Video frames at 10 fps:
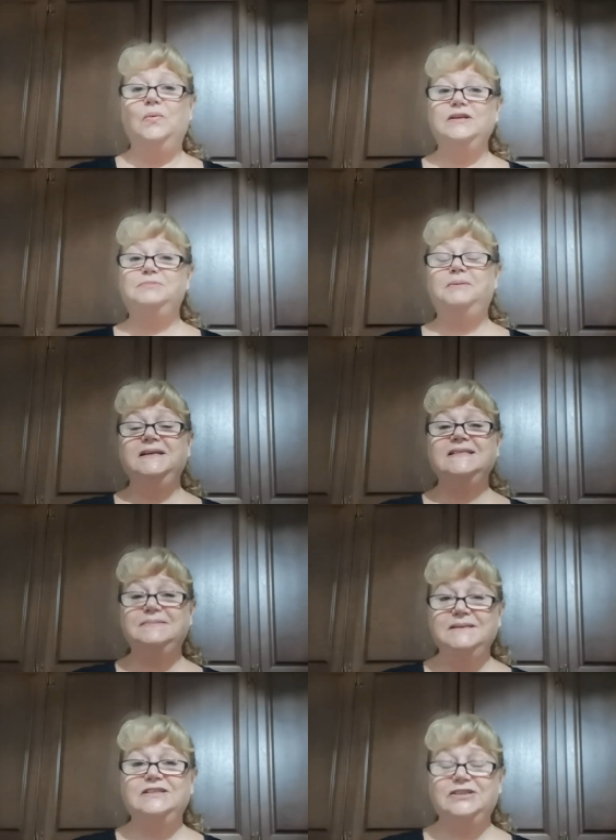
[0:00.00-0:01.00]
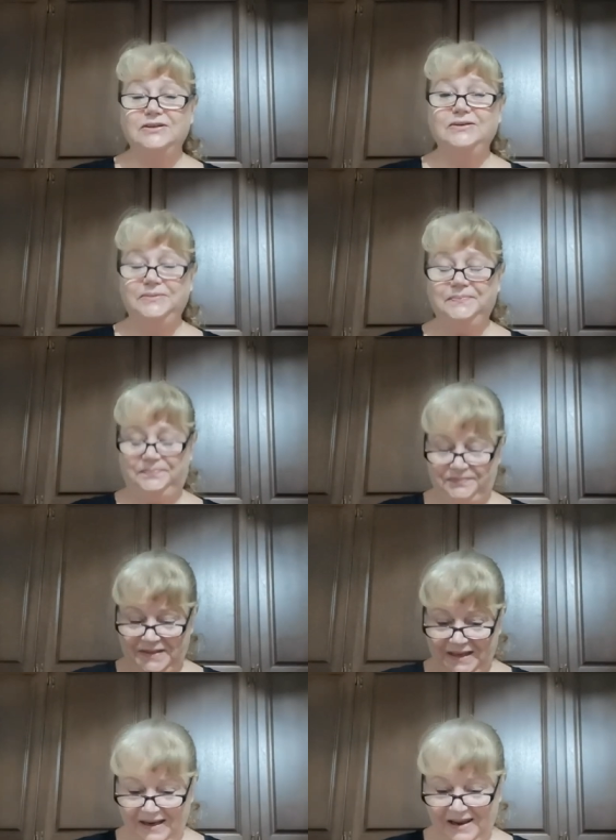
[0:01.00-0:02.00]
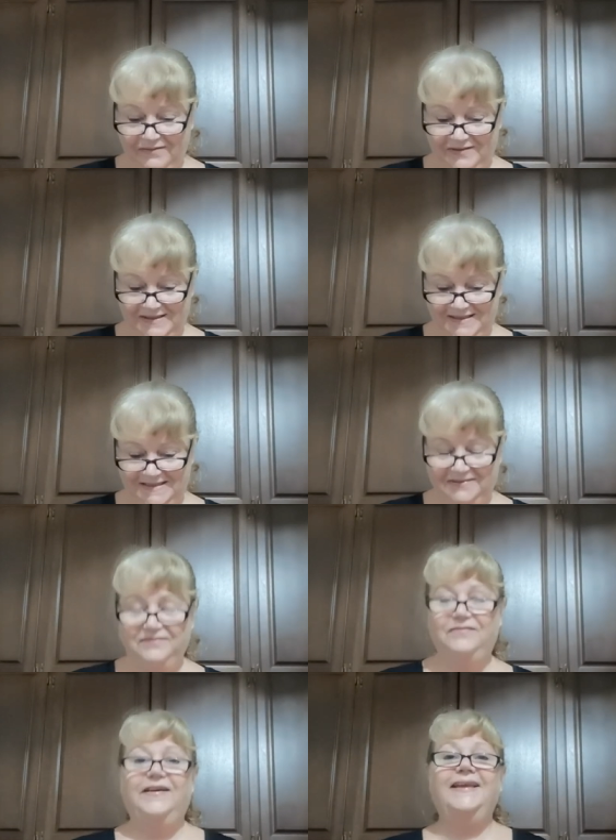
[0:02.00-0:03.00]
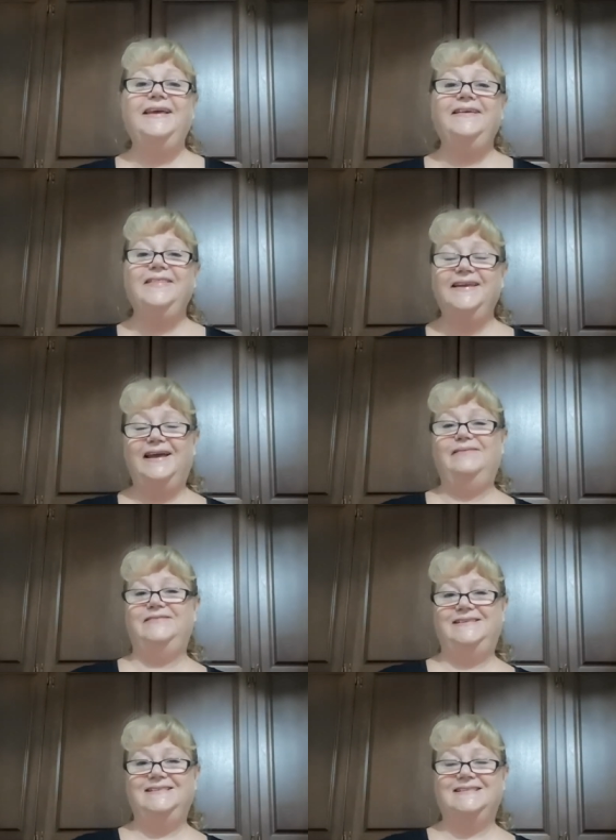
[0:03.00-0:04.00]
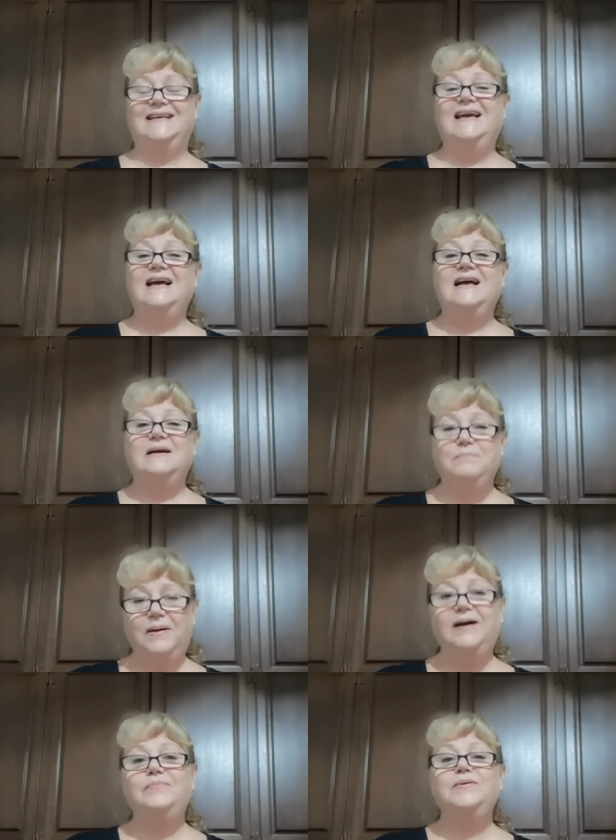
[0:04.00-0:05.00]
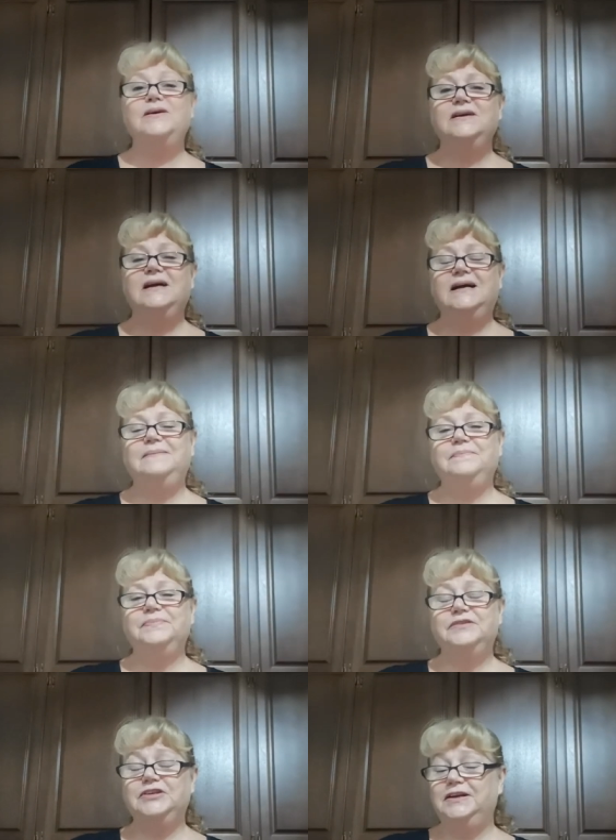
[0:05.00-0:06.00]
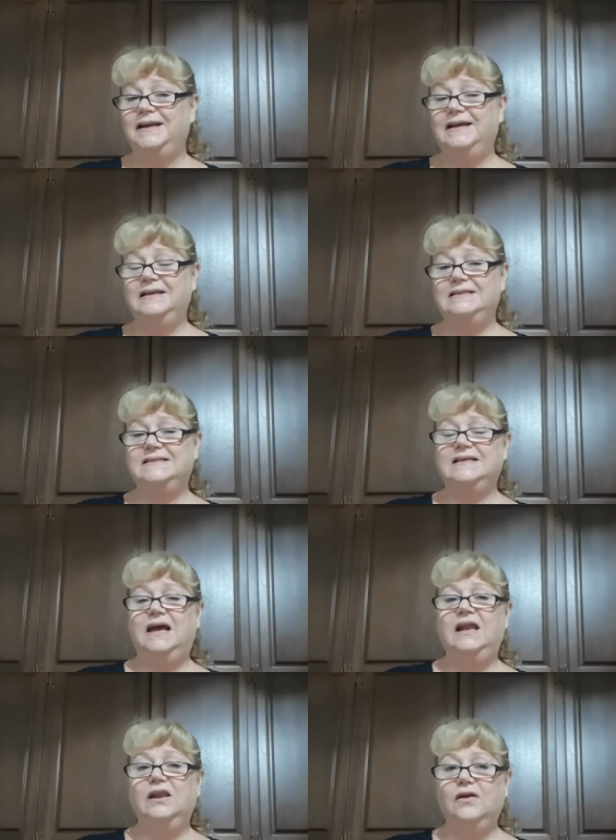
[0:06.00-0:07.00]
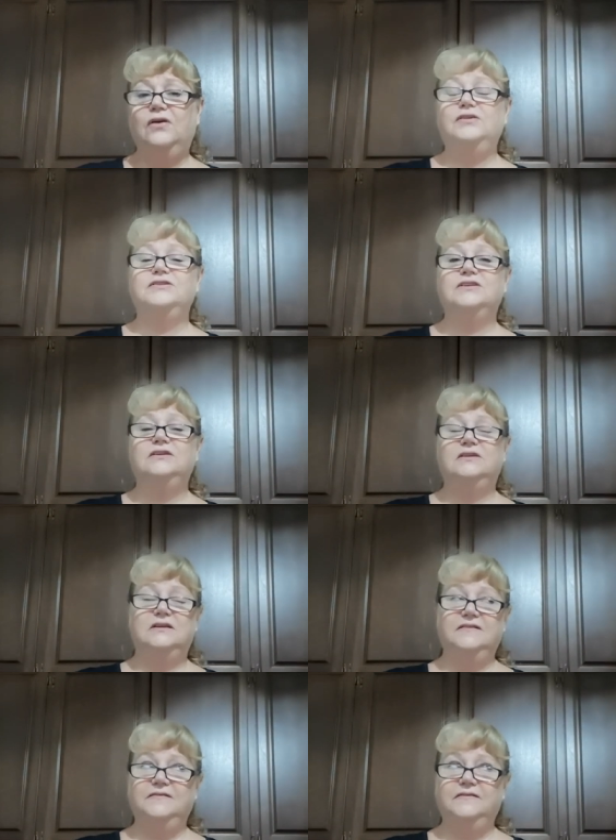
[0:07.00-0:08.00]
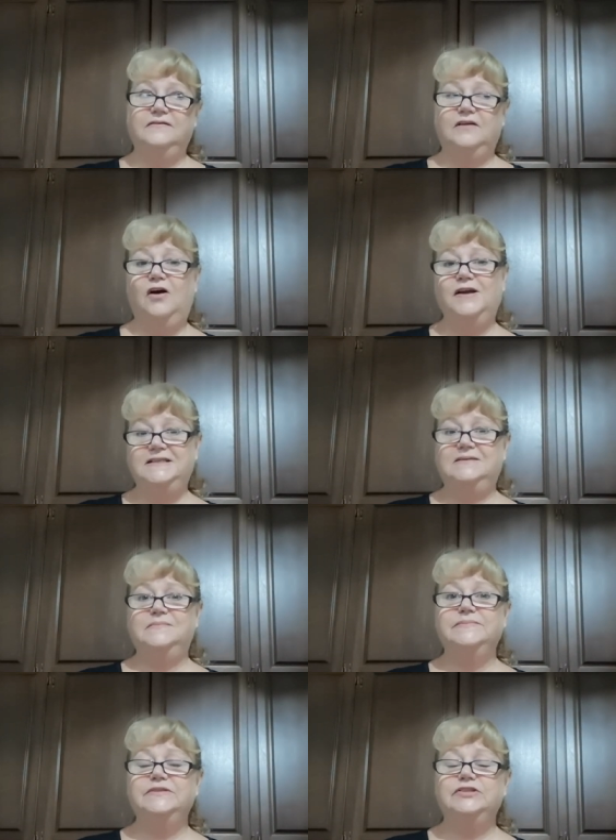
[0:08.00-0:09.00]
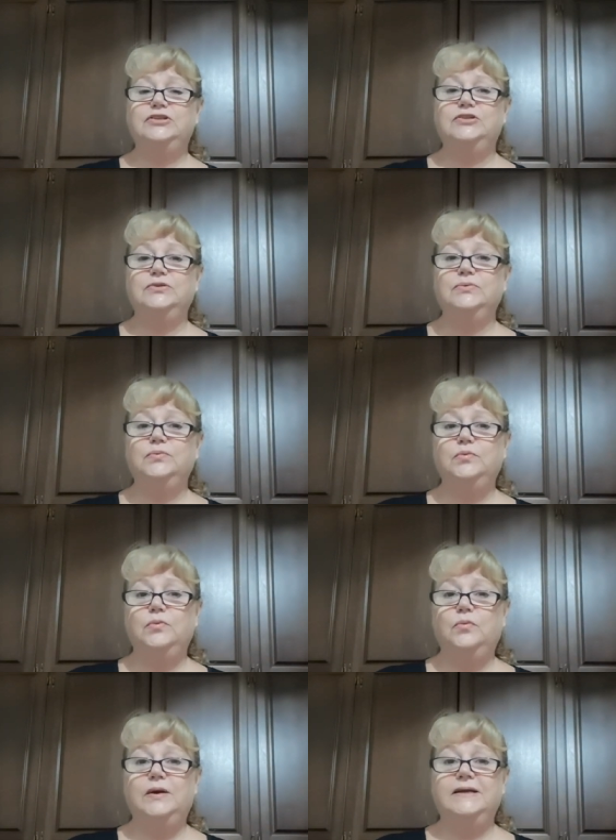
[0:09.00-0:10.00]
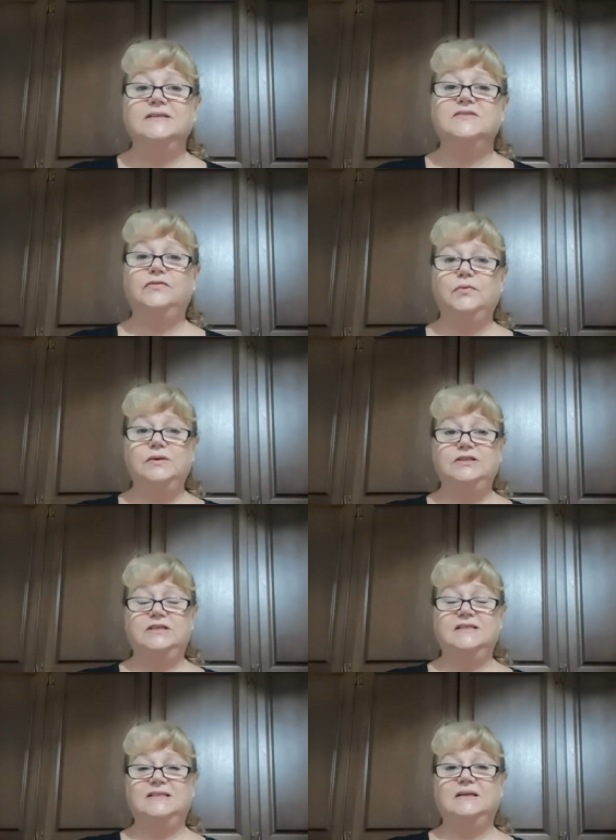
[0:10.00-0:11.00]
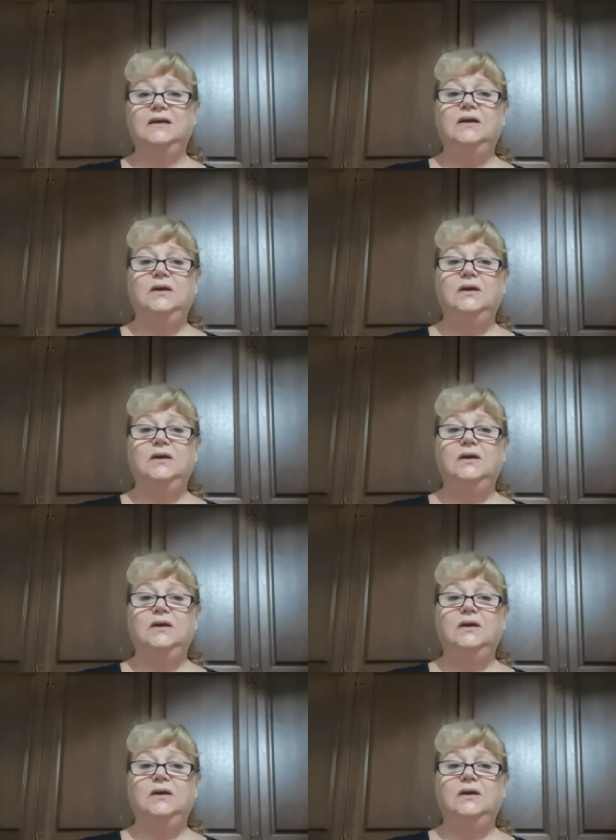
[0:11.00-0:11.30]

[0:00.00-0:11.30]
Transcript: Which brings me to lovies, feeling the lovies. Barbara um, donates a lot of items to Wings for Wishes